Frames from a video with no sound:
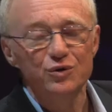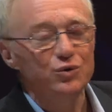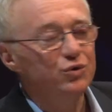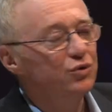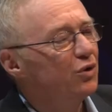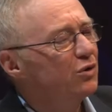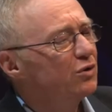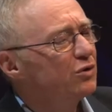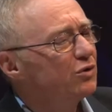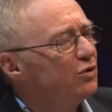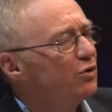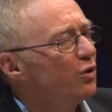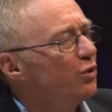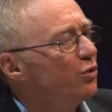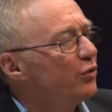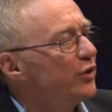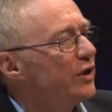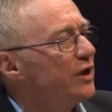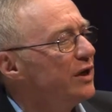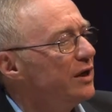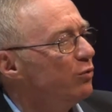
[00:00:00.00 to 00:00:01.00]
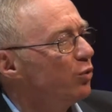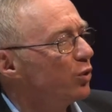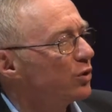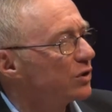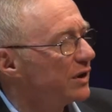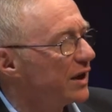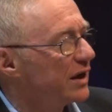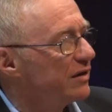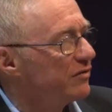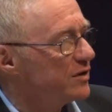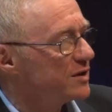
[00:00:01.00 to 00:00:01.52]
You don't know really what
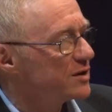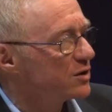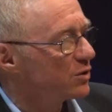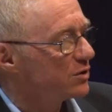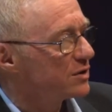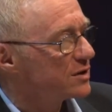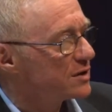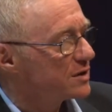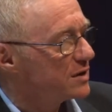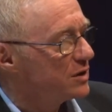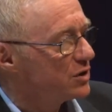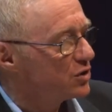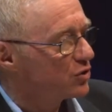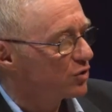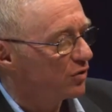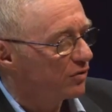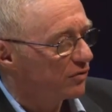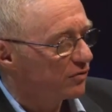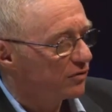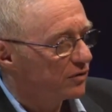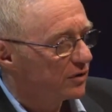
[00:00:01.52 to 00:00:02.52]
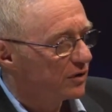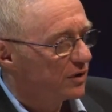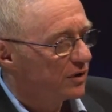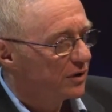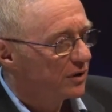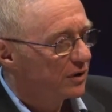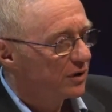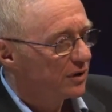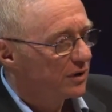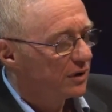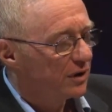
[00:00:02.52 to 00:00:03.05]
life is consist of.
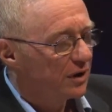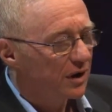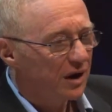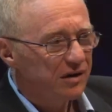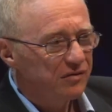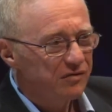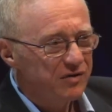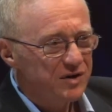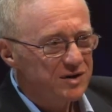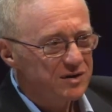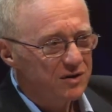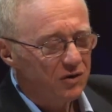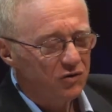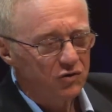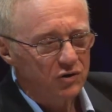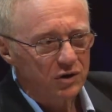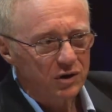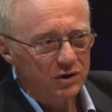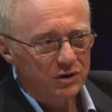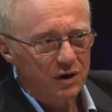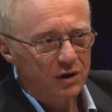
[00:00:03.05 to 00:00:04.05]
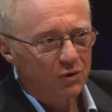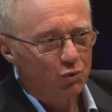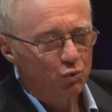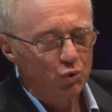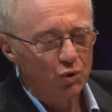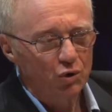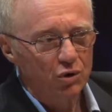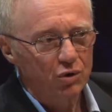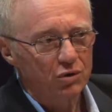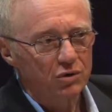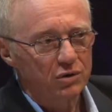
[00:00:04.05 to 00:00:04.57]
Life is eternal
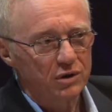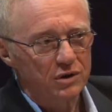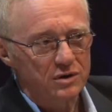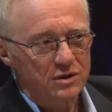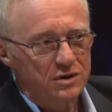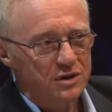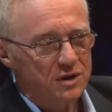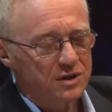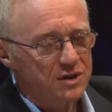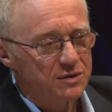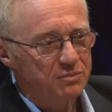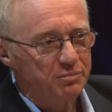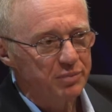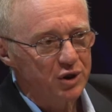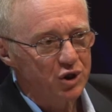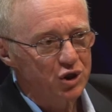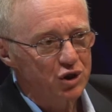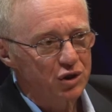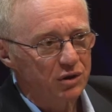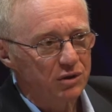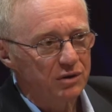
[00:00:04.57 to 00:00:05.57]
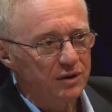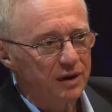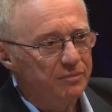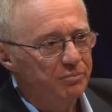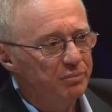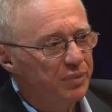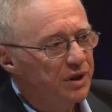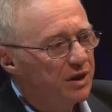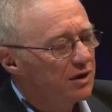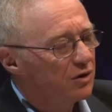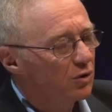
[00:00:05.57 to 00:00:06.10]
war and suspicion
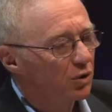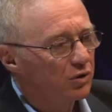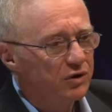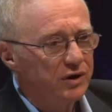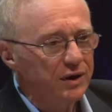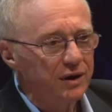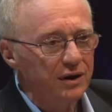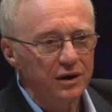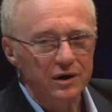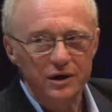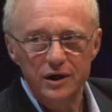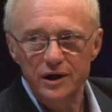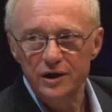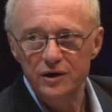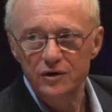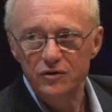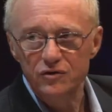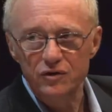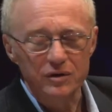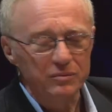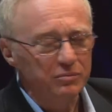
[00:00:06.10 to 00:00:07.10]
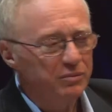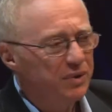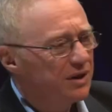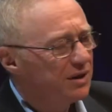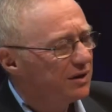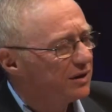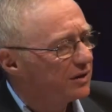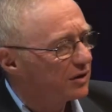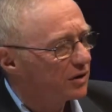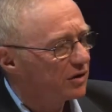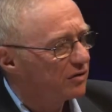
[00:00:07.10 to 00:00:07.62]
and being on the alert and
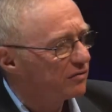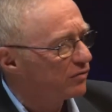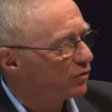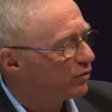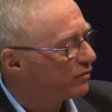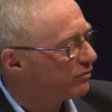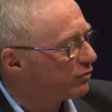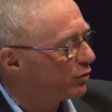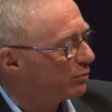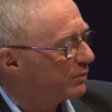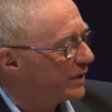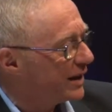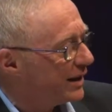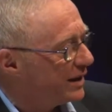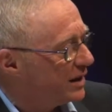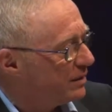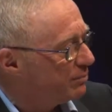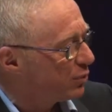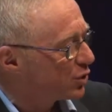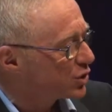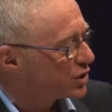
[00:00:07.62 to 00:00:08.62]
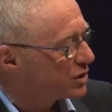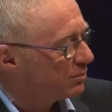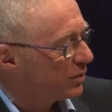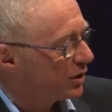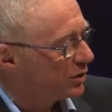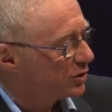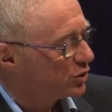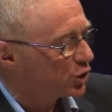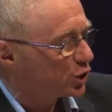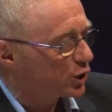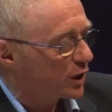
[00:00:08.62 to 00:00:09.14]
being careful from any
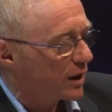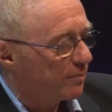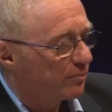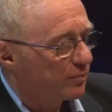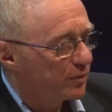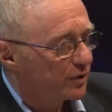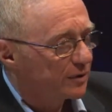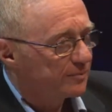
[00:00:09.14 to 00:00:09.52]
possible trap.